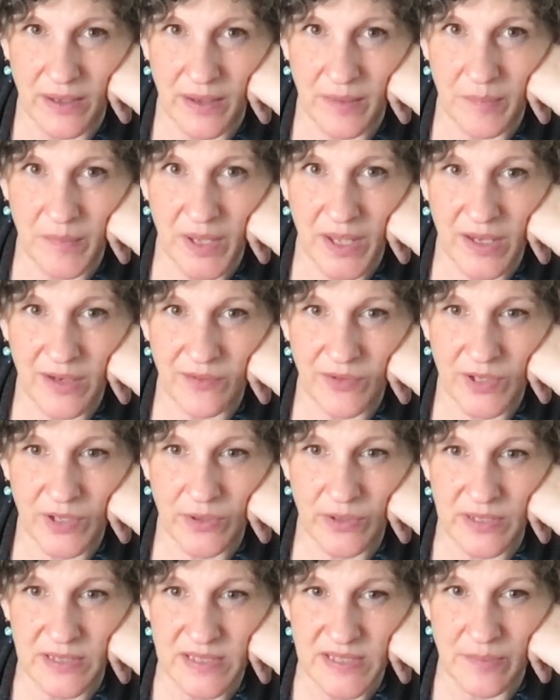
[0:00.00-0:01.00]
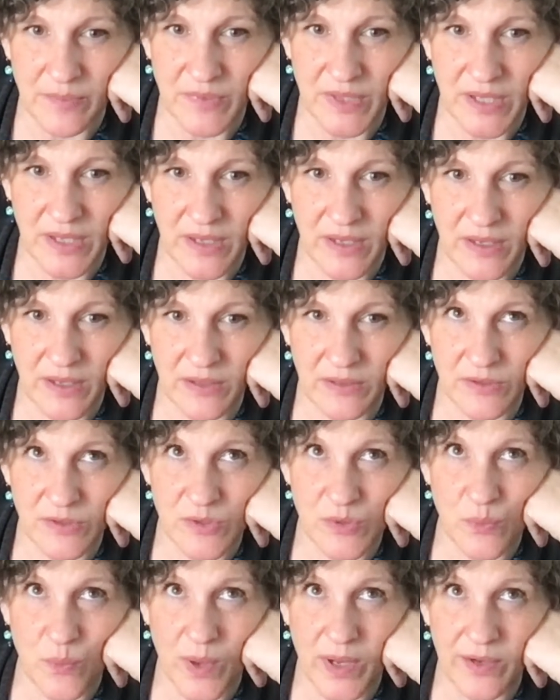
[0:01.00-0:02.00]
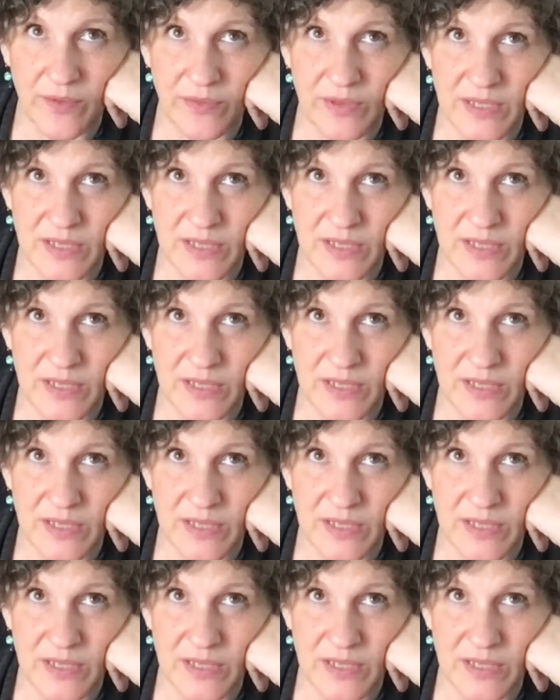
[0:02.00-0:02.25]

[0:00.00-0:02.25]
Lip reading: I'm kind of curious. I'm thinking I'll do one of